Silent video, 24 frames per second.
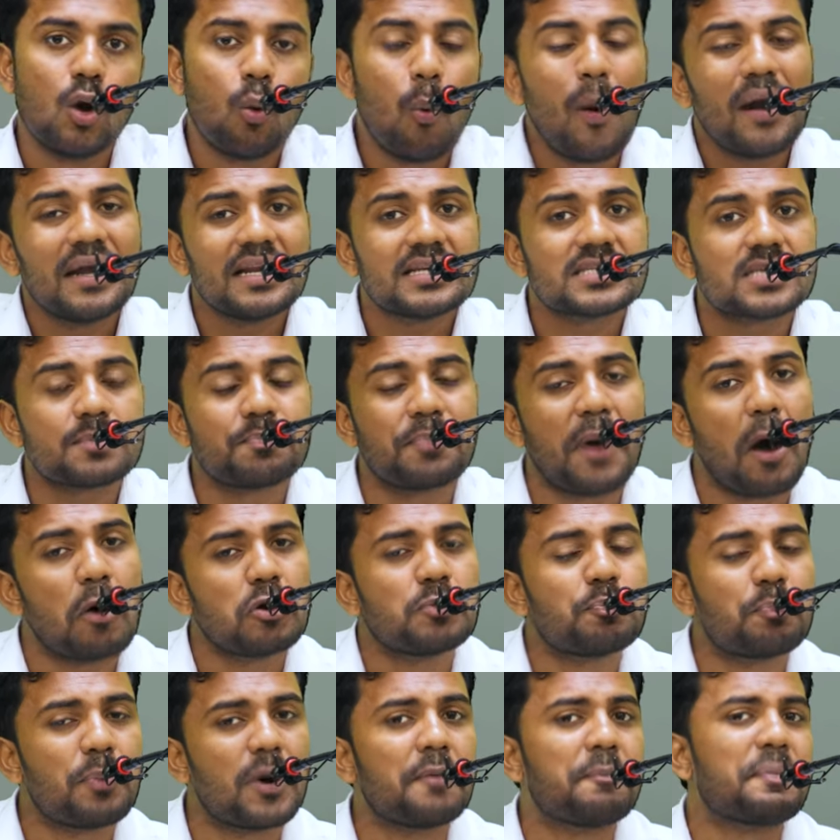What is
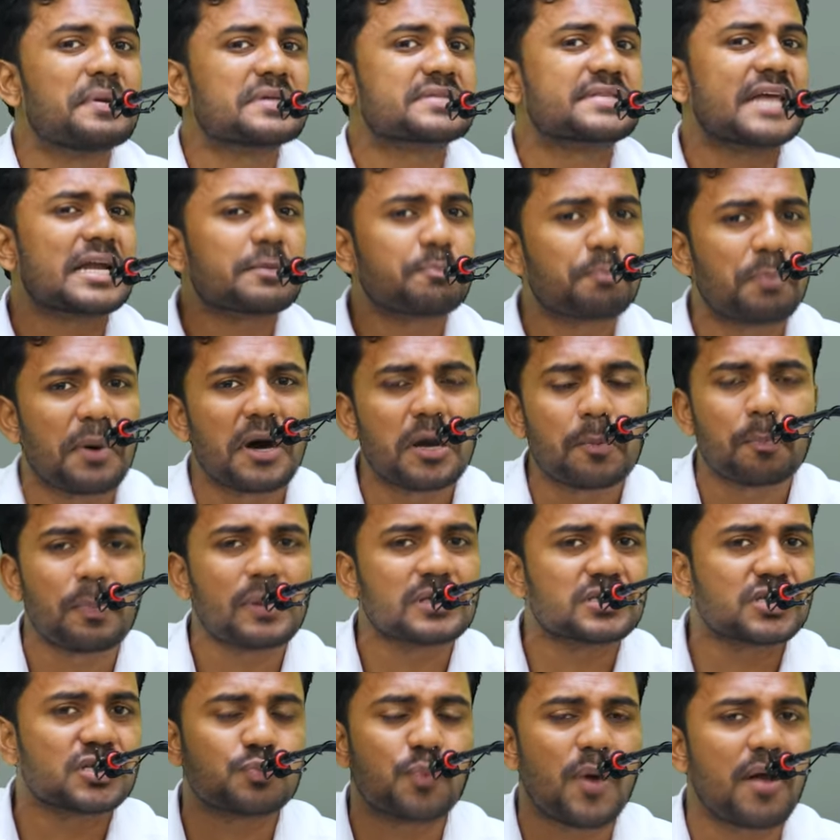about purpose? That
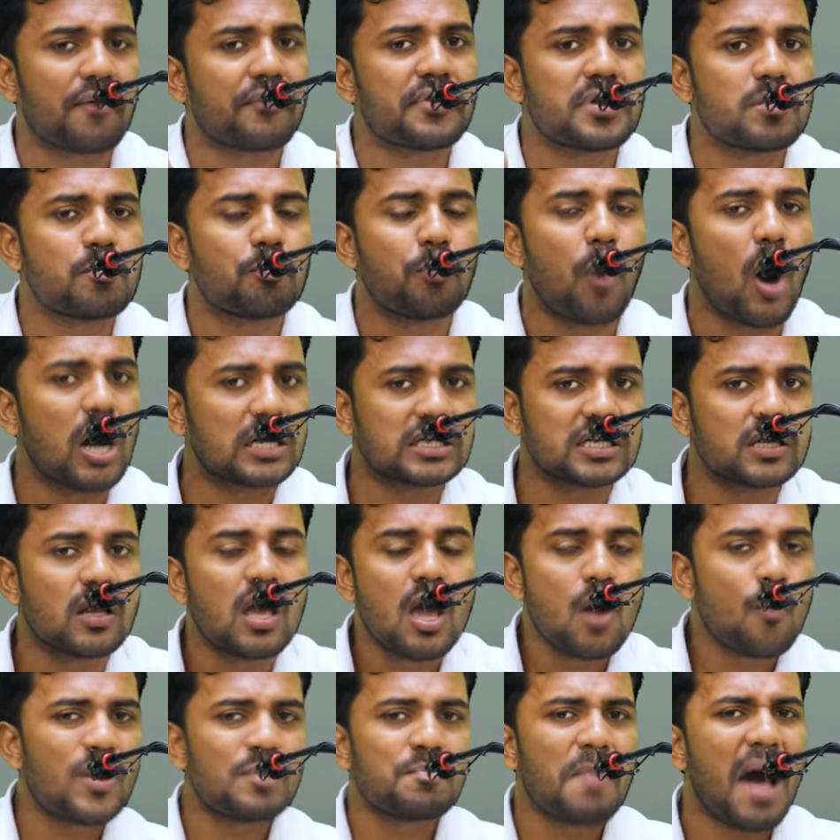purpose is very important.
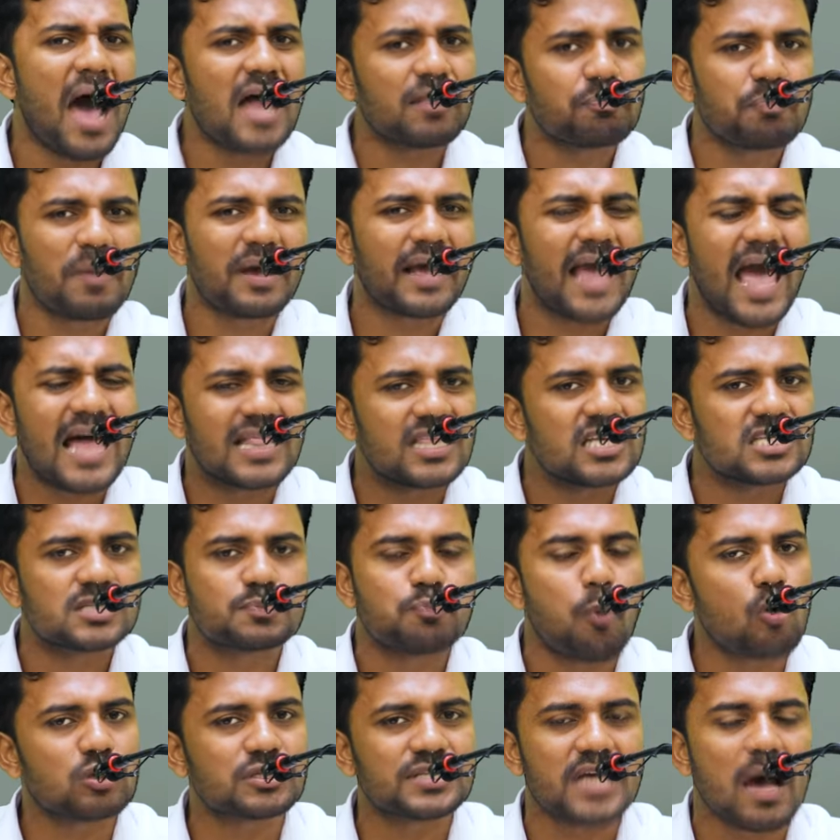When Mahatma Gandhi
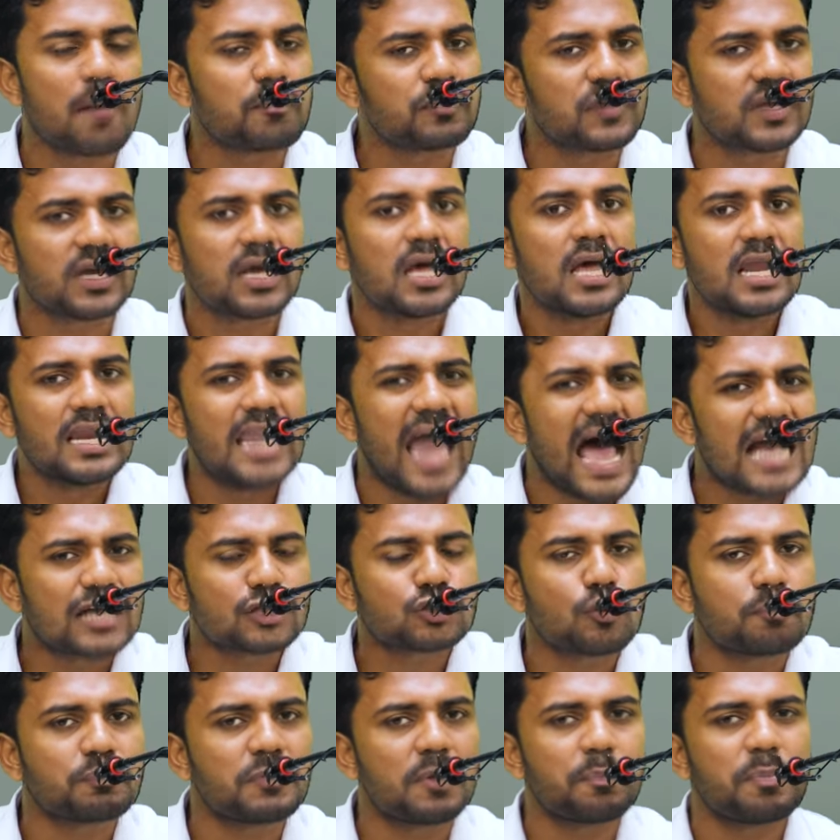spoke something,
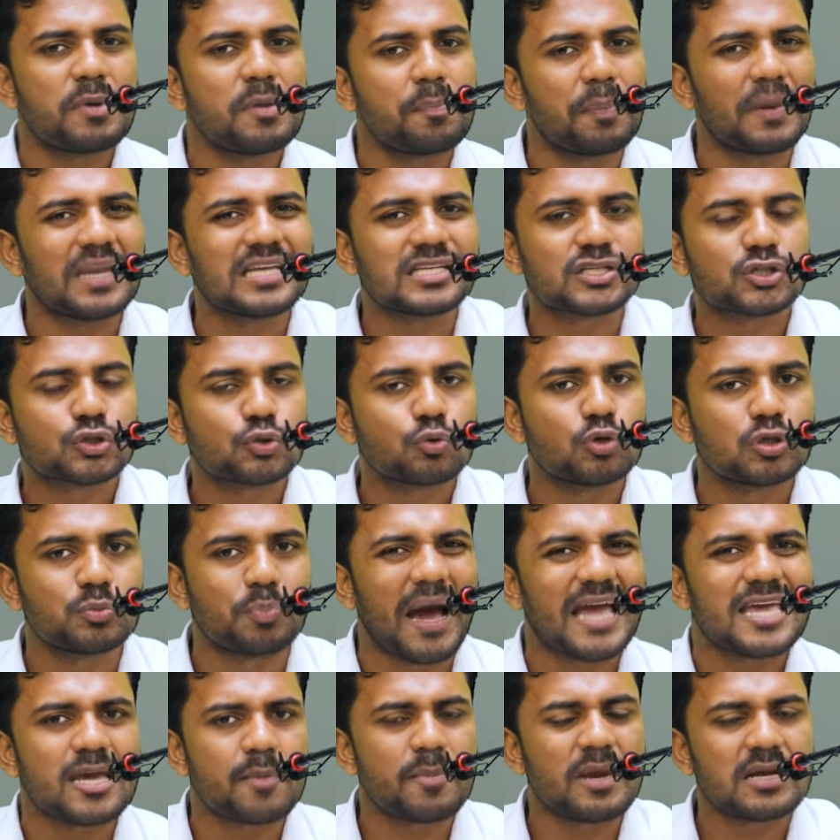lakhs of the people stood
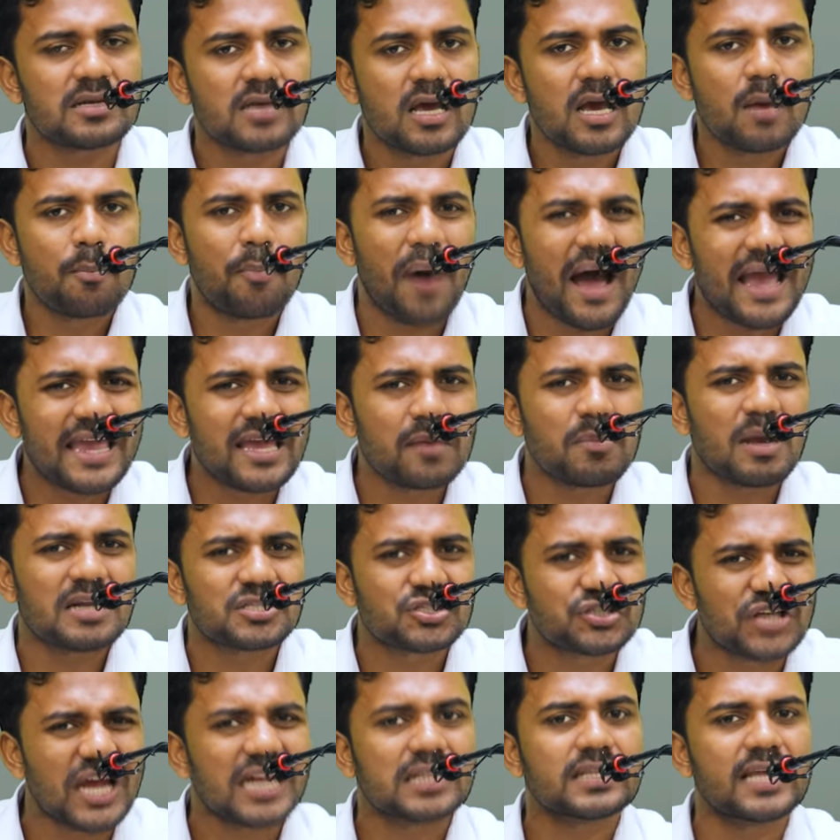by him and by him and
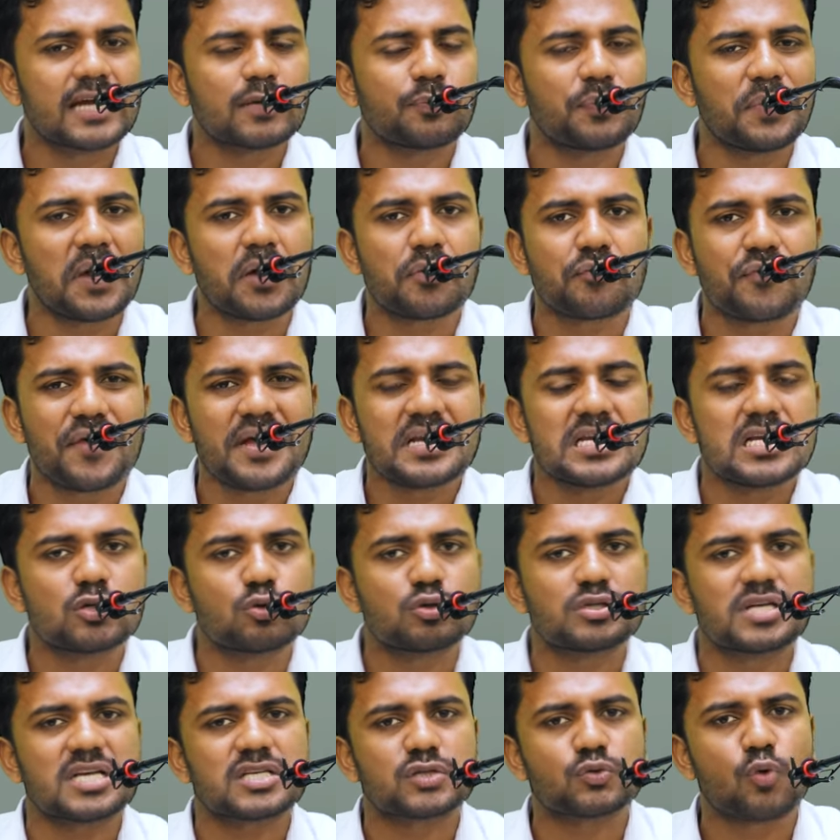said that we are ready
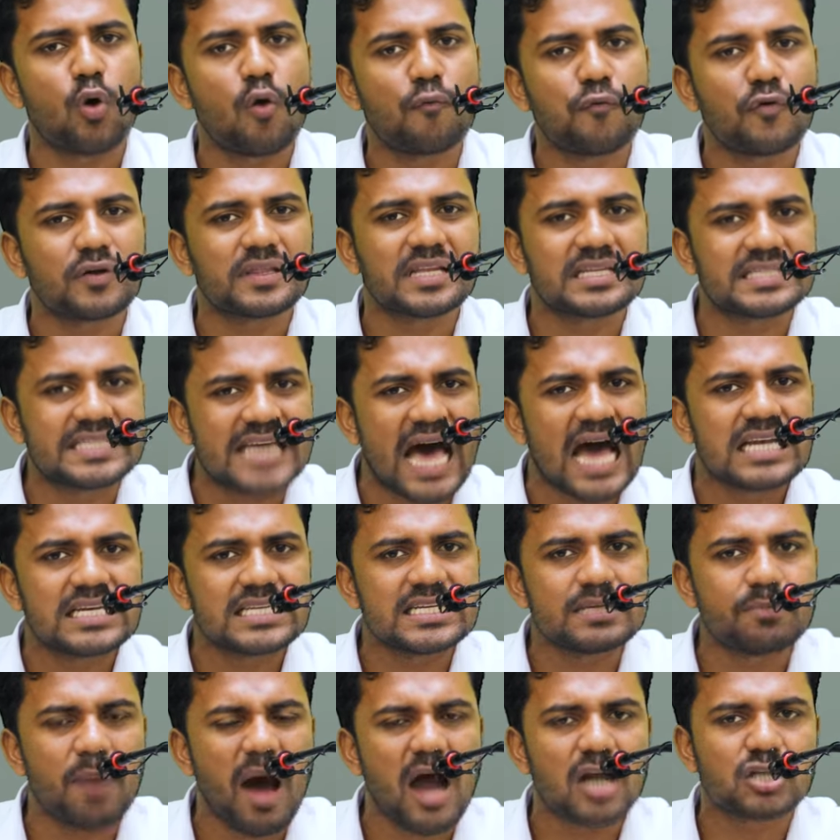to just go for the
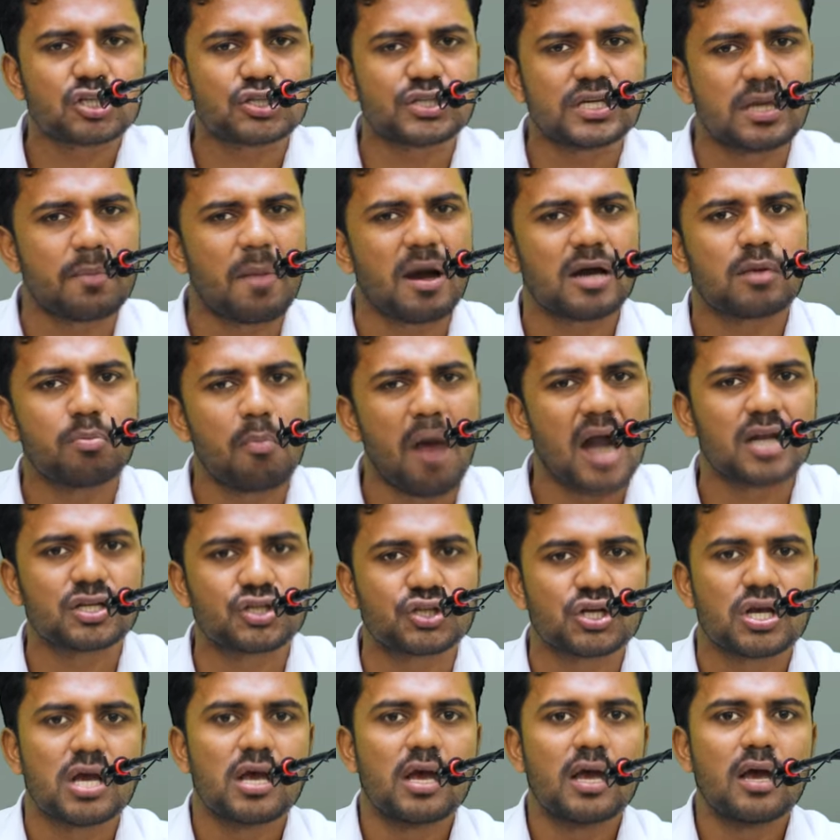Dandi March, Namak
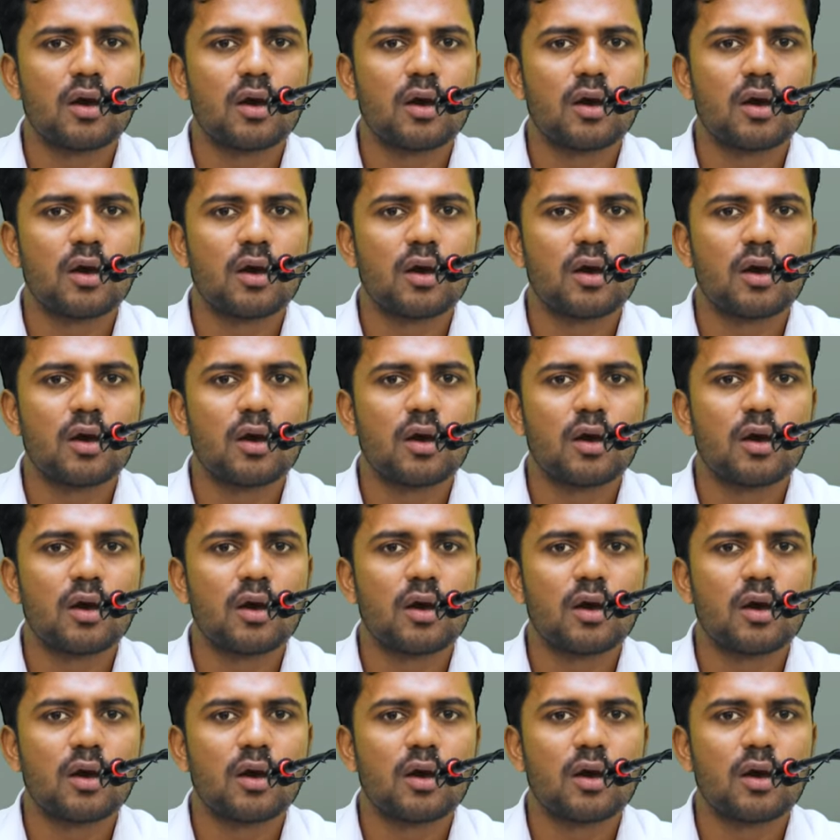March.